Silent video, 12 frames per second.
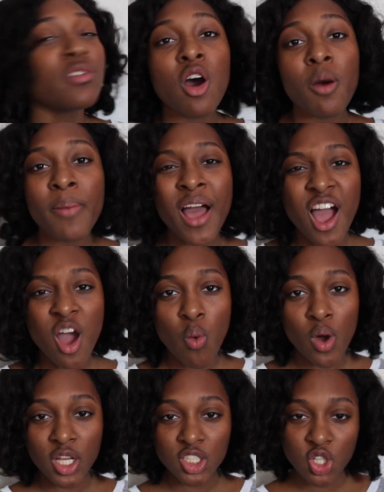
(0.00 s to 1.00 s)

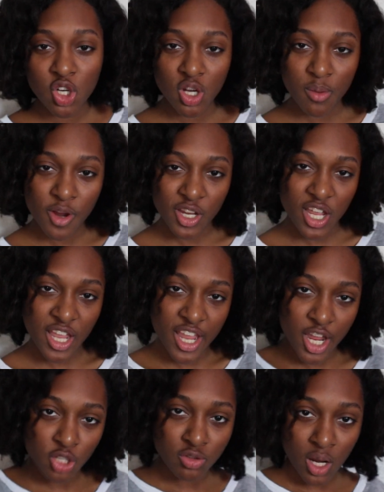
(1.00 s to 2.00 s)
when I told her bring it
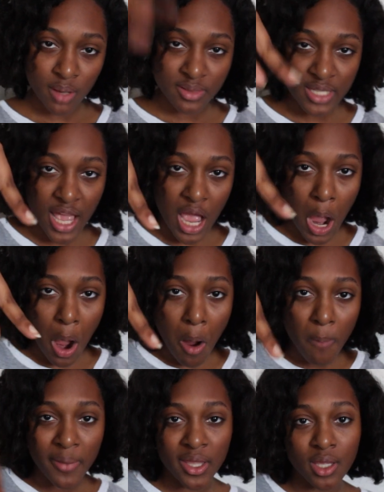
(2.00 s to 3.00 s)
here, drop
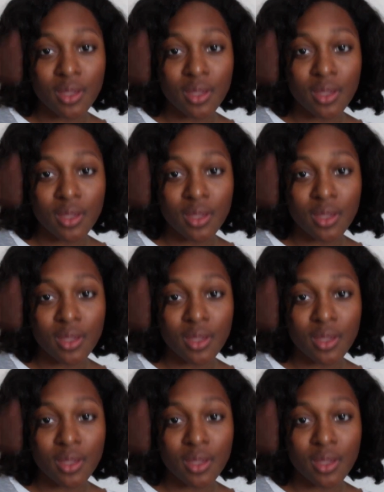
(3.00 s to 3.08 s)
down,